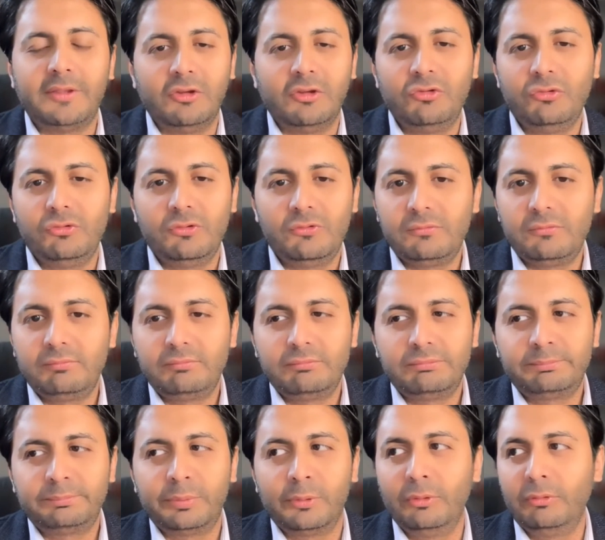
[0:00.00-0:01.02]
that you just
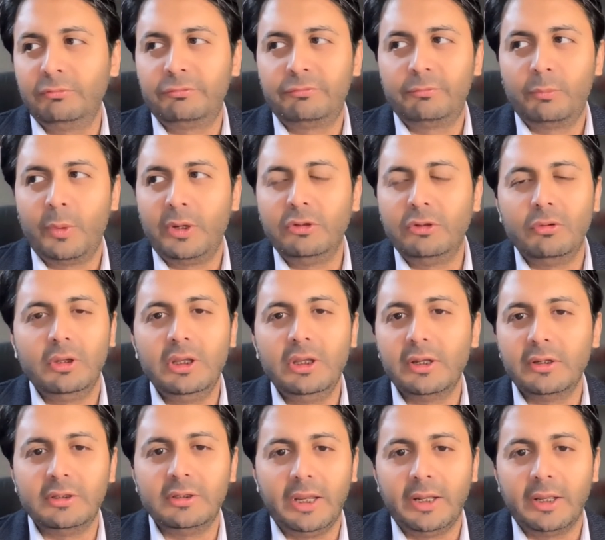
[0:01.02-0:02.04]
pull when you
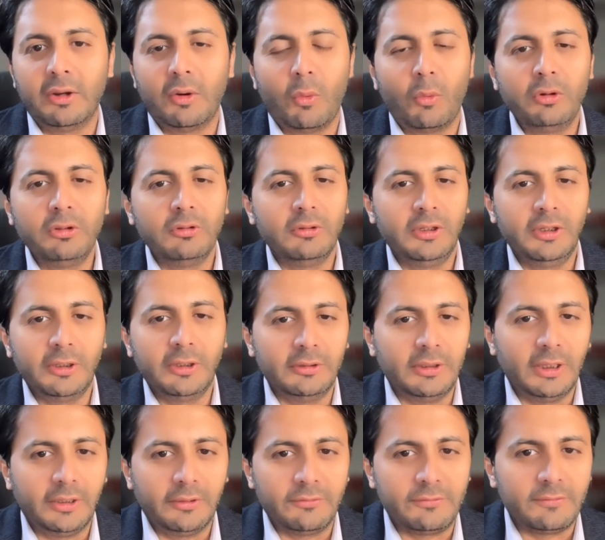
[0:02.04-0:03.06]
need a data or you need a
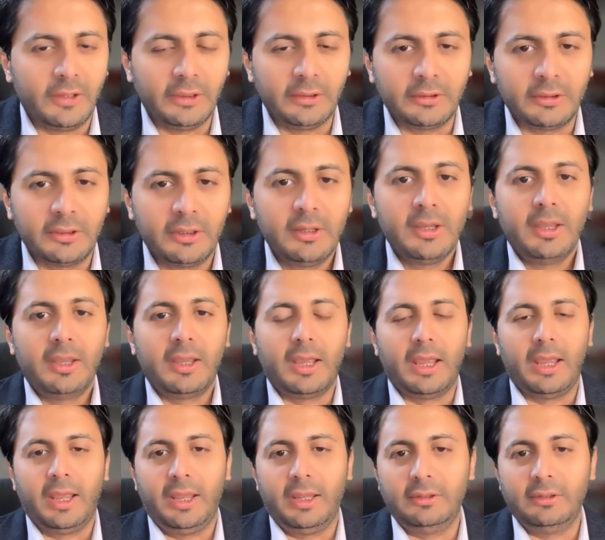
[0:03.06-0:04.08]
data sync.
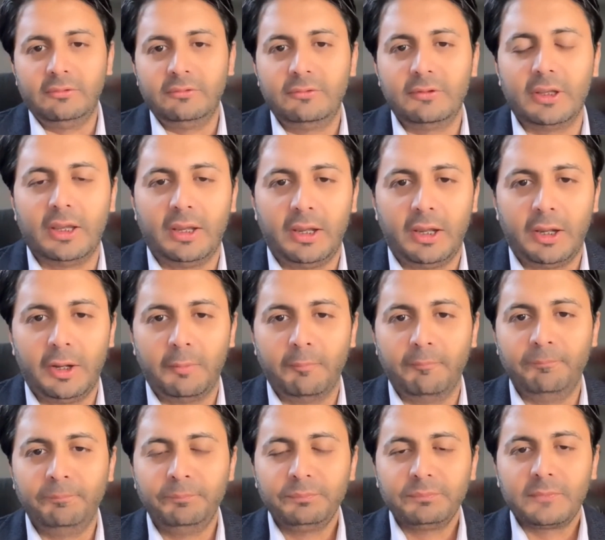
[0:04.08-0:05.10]
And
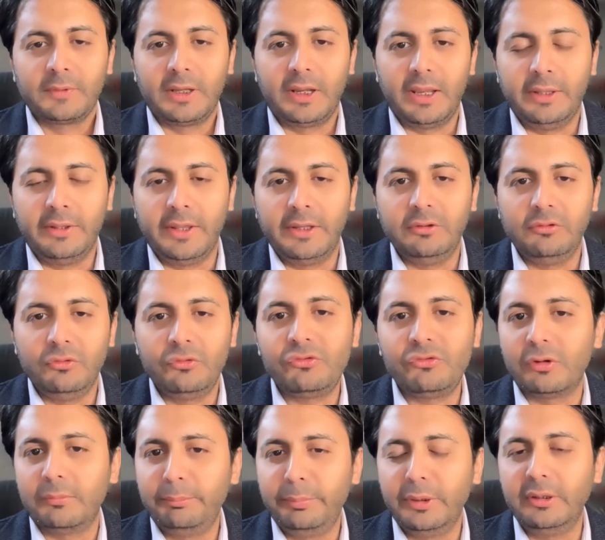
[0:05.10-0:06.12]
um, and then you
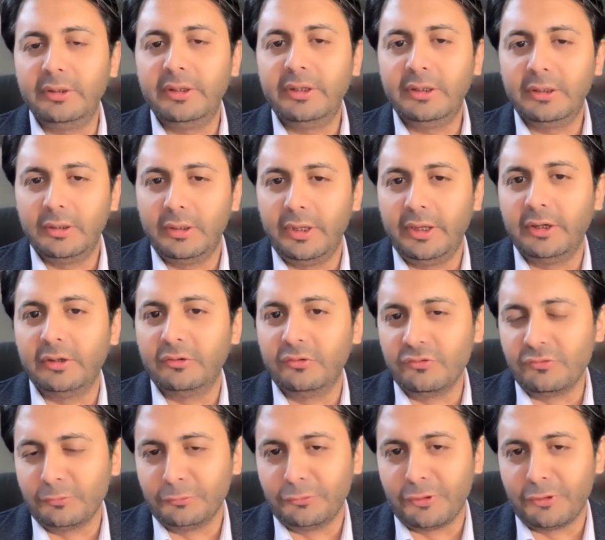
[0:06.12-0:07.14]
start building
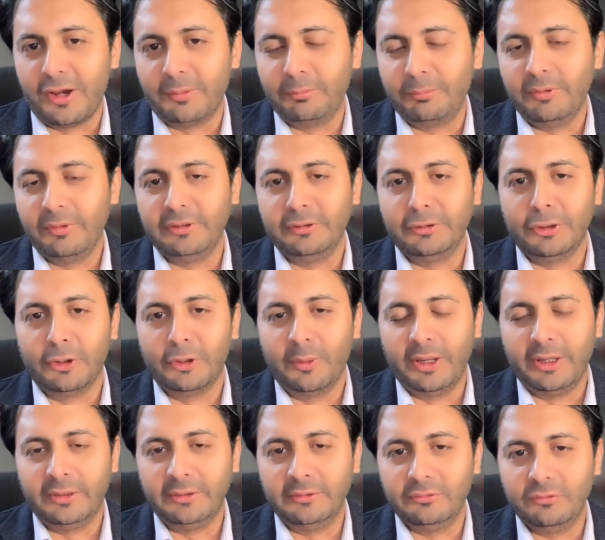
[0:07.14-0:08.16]
layers on top,
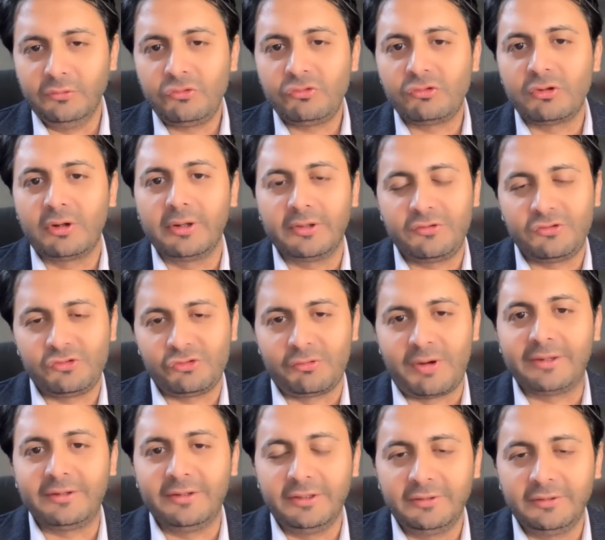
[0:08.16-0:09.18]
and you start
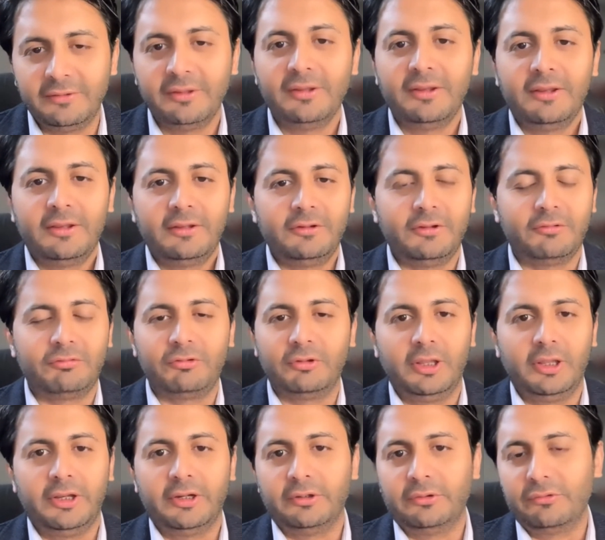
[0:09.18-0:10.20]
extracting
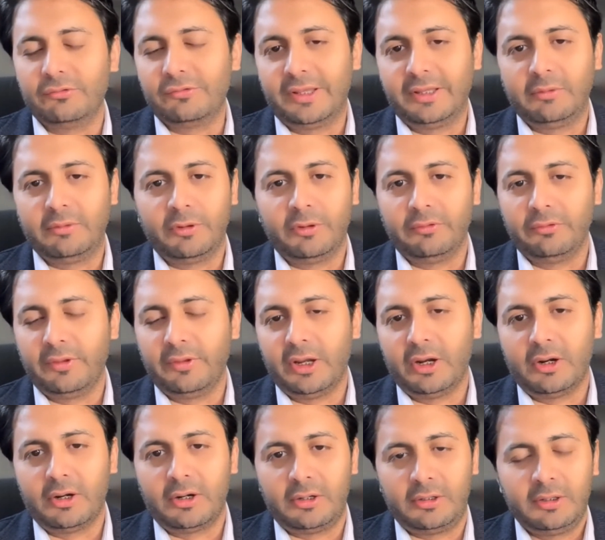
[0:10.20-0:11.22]
different layers, like whether they
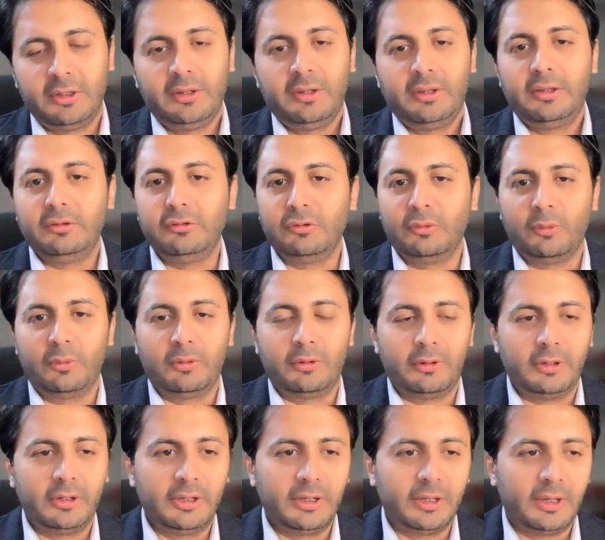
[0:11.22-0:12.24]
are
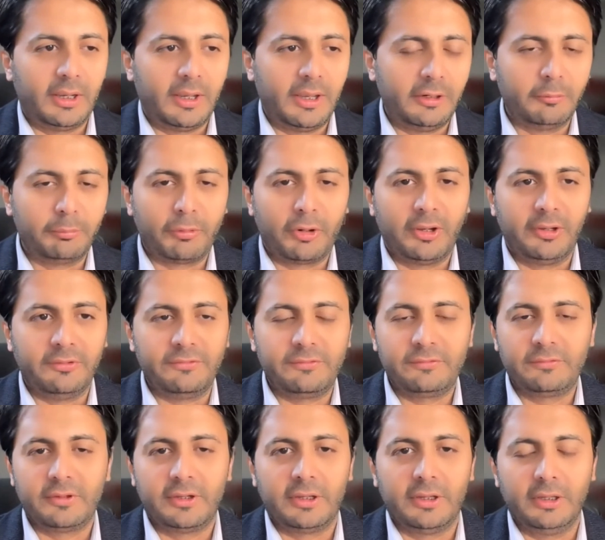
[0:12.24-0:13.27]
your
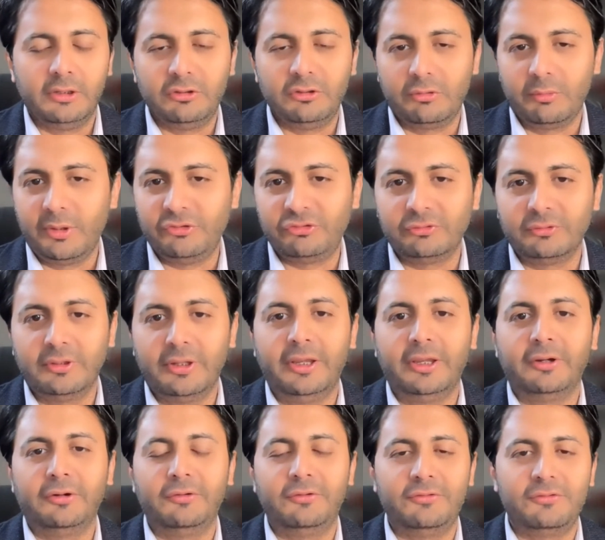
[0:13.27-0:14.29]
enterprise integration
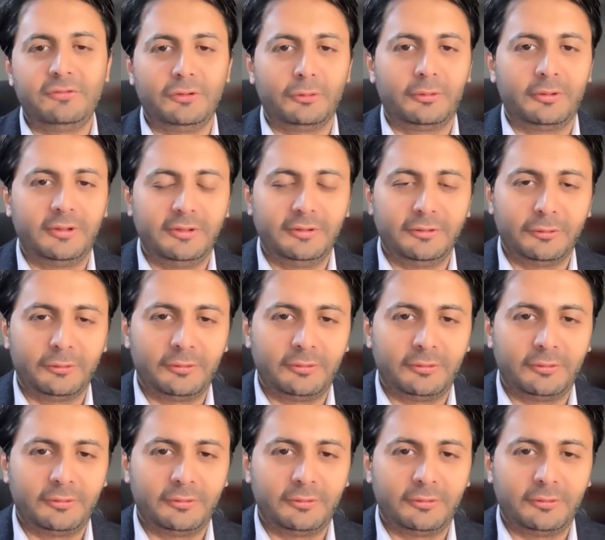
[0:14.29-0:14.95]
layers, your